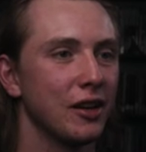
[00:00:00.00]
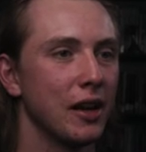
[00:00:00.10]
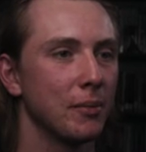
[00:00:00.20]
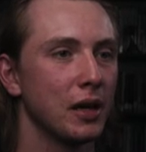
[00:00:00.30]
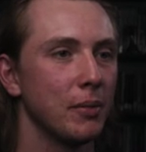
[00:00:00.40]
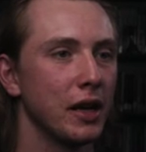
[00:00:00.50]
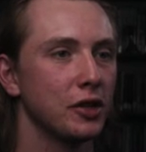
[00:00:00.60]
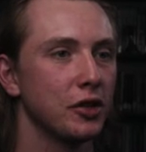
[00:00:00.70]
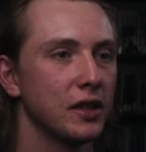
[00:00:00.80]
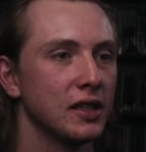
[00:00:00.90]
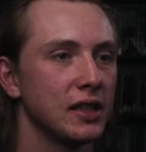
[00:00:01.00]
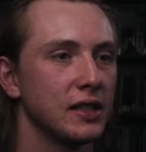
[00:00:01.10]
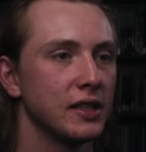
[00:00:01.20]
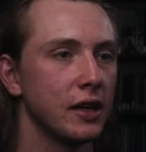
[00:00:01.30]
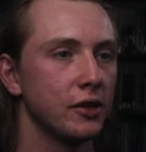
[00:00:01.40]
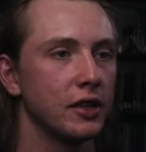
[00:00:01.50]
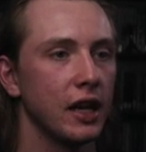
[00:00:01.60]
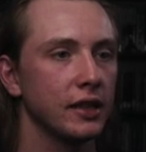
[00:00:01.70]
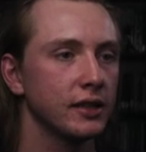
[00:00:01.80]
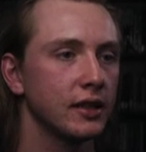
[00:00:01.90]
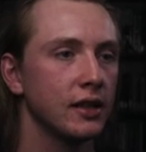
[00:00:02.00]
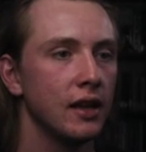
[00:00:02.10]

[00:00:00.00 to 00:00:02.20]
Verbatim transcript: and I'm gonna make sure this is center text.